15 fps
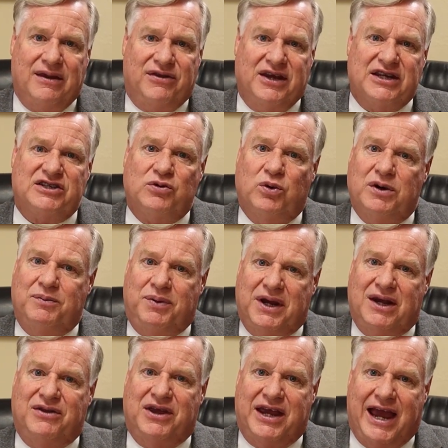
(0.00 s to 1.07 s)
this would
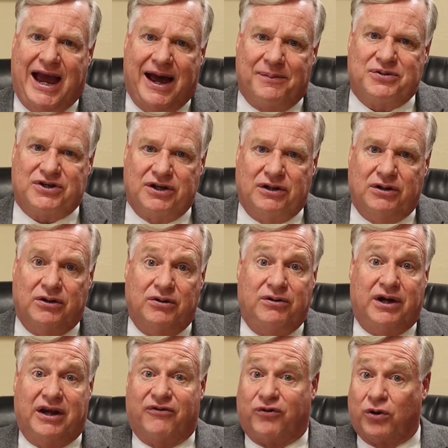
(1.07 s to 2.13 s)
be the
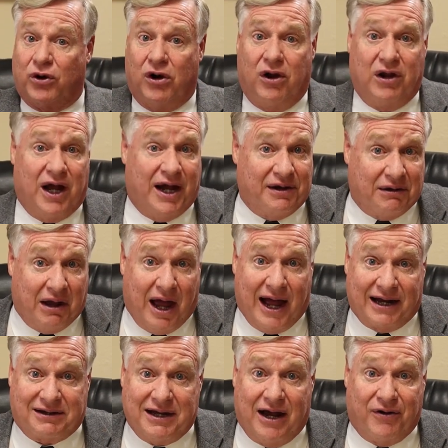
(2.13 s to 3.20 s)
absolute, if we're all on
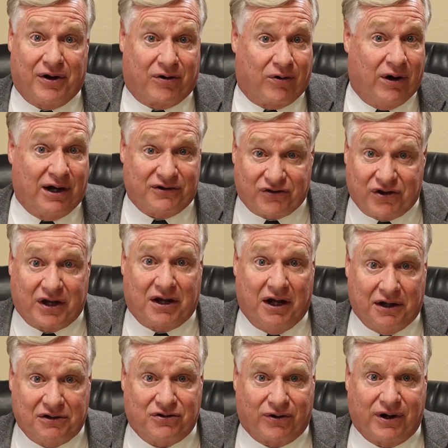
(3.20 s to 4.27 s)
lockdown across the
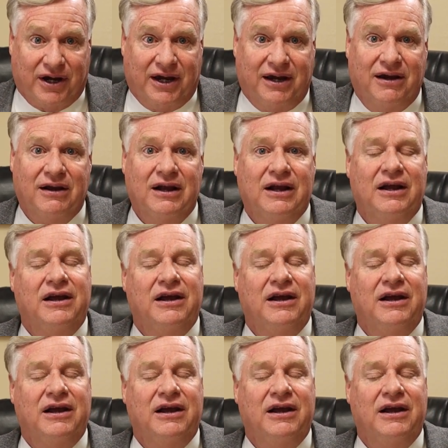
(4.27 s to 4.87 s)
country,